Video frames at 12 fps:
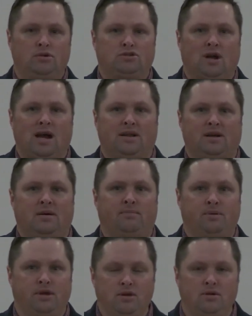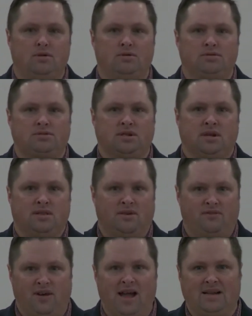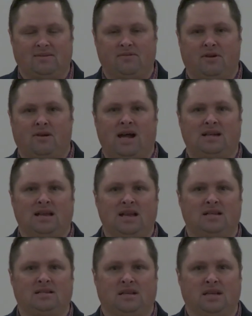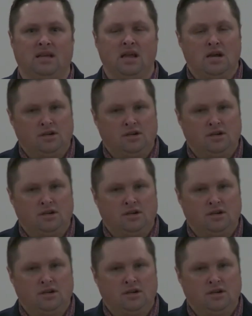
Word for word: try to abuse the fact of their identity